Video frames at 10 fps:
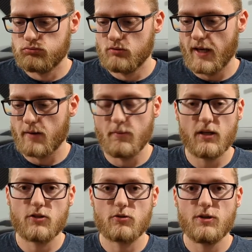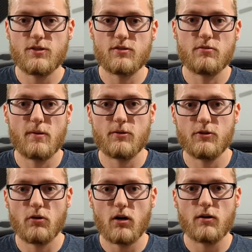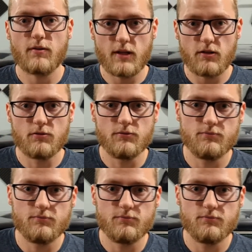Yeah, make good choices and remember who you are. Thank you.